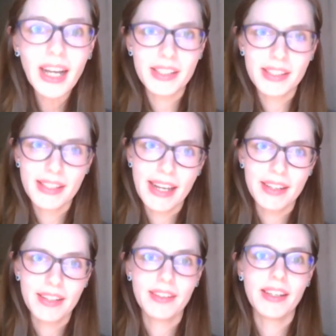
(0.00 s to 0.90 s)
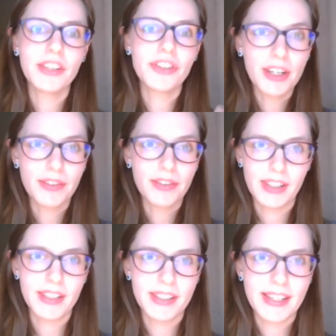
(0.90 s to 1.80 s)
understanding in general,
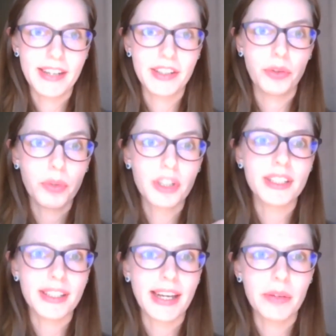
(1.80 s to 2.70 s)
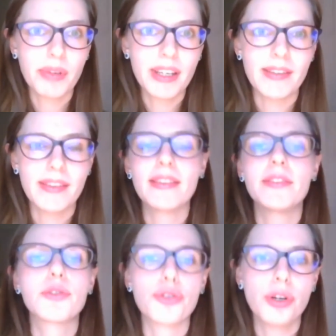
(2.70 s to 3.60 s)
understanding what it can be,
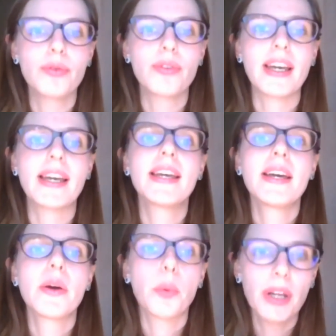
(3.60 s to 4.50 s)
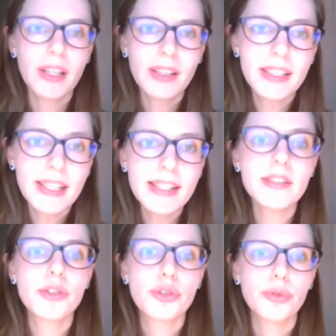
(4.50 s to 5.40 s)
to show the
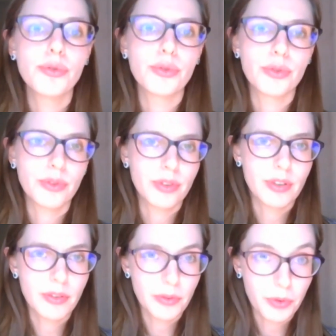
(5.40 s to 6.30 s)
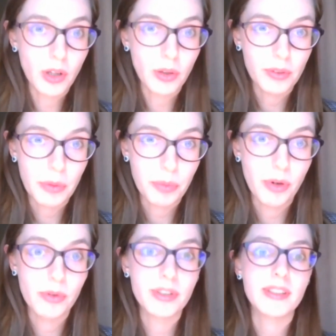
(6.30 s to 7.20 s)
willingness to follow that
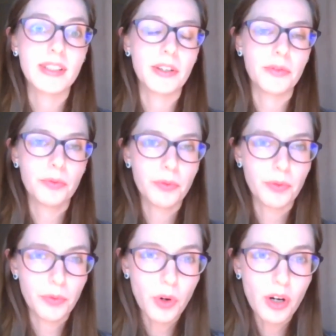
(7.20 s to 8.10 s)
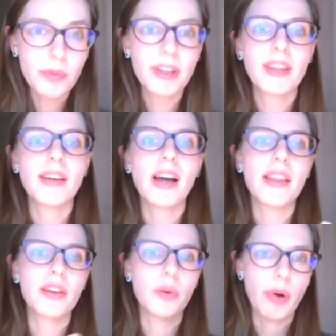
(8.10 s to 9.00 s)
process in informing the
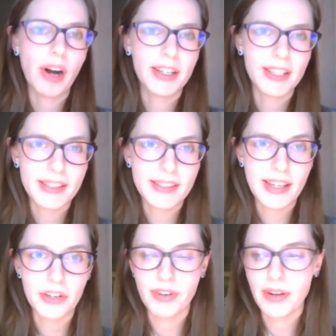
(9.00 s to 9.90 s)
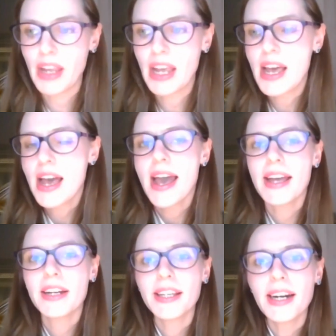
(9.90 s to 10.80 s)
other party, etc. And